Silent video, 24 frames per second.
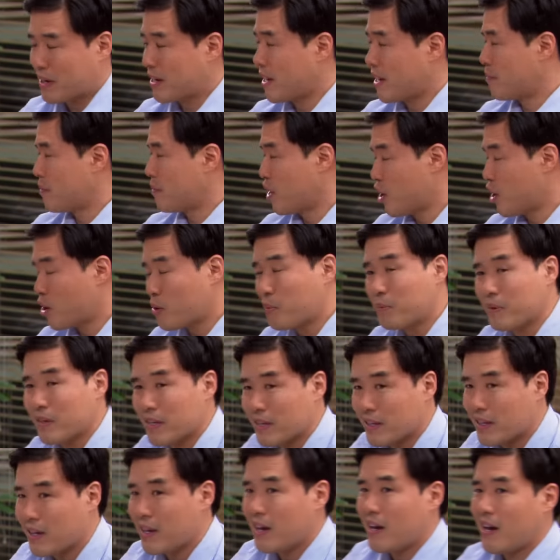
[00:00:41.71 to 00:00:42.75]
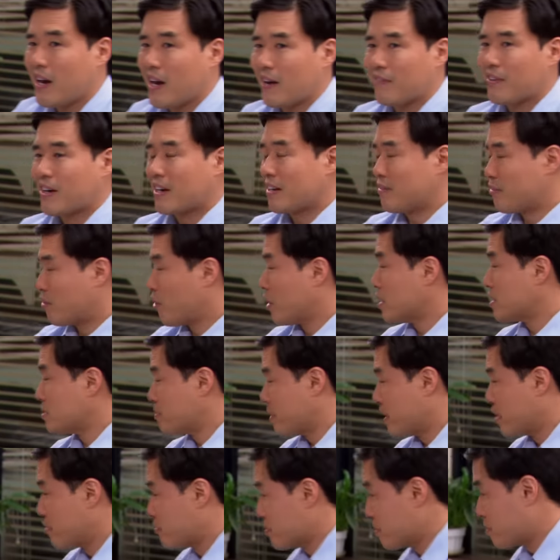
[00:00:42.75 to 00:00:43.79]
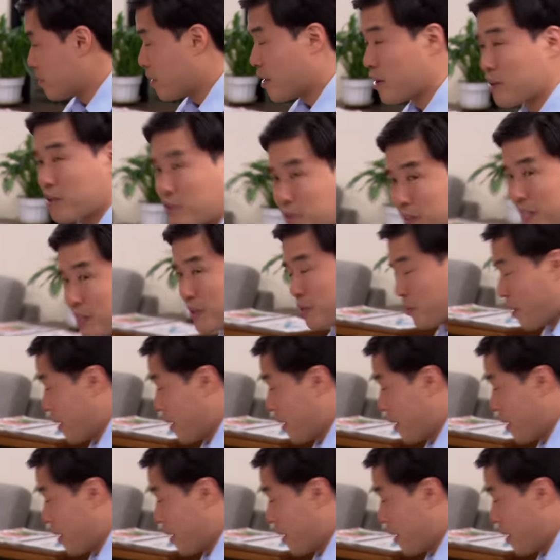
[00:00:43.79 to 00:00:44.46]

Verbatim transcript: but I'm hoping I've got a voicemail from Paul Krieger